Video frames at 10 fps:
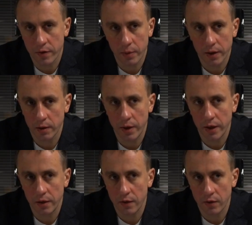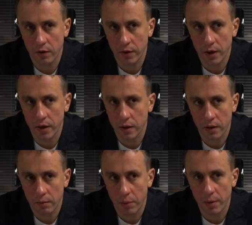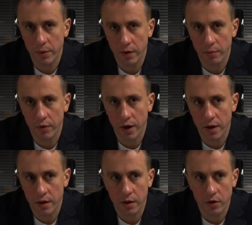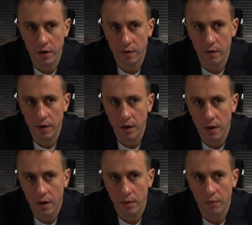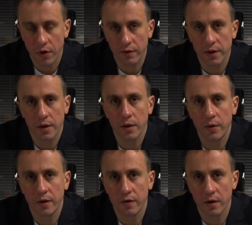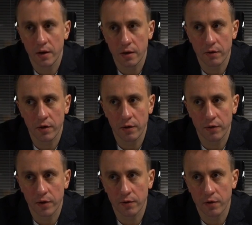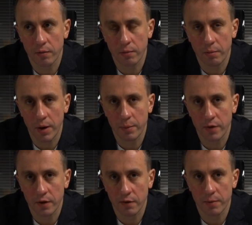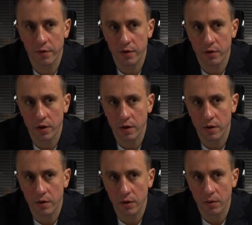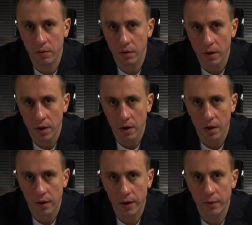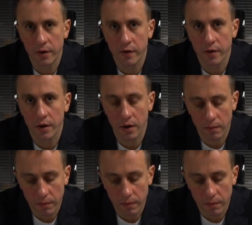Market making is not like pumping the price, it's just providing liquidity. It's very different from pumps and dumps. It's just, liquidity thing.